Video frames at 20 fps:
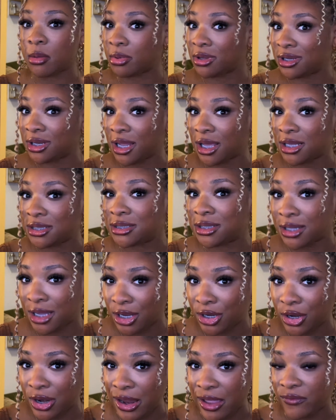of days
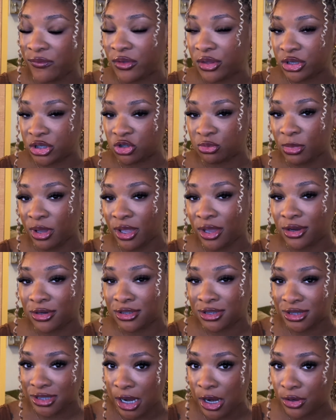later. I finished my hair
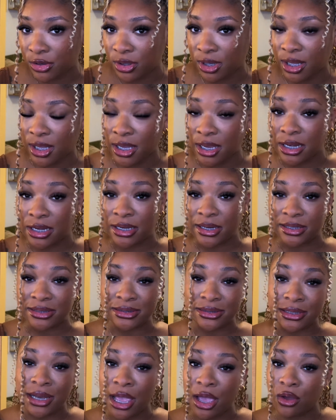Saturday and it is
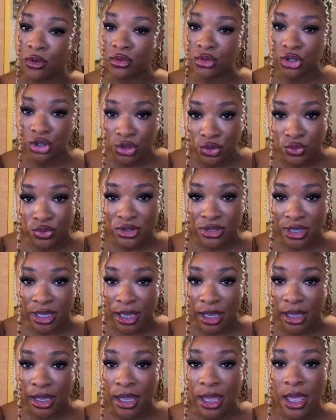now
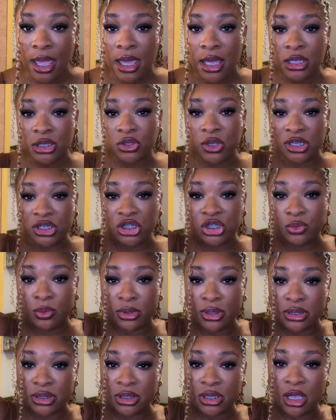Tuesday. So I just wanted
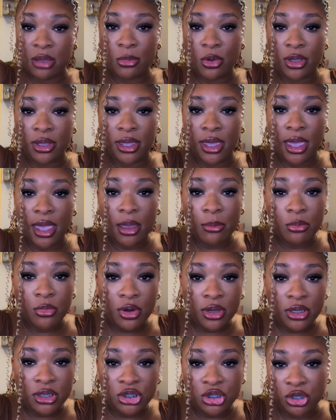to come on
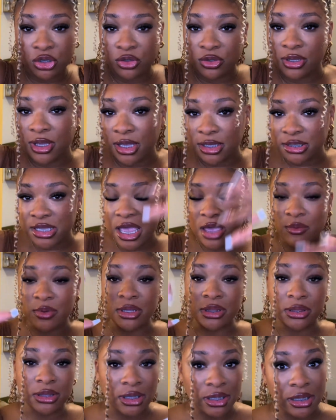camera, show you guys how it
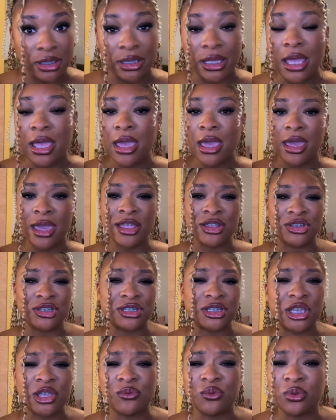looked, and just
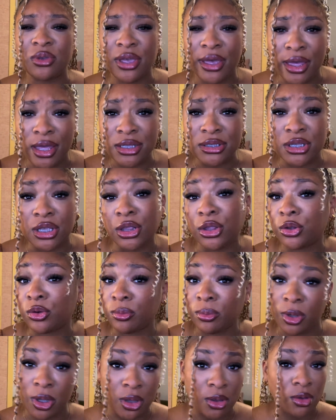give you guys a little
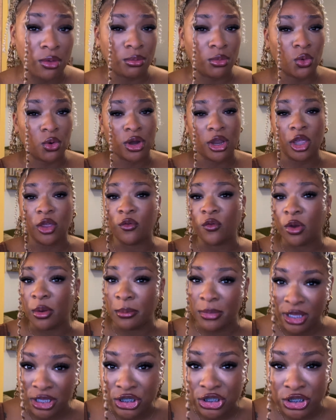bit of more
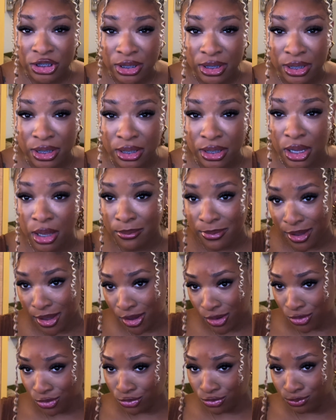information
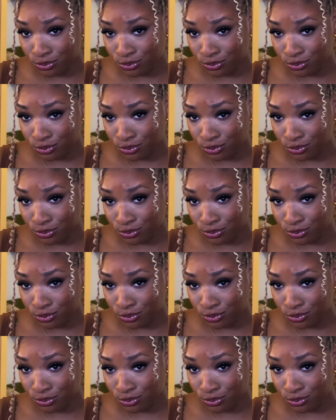about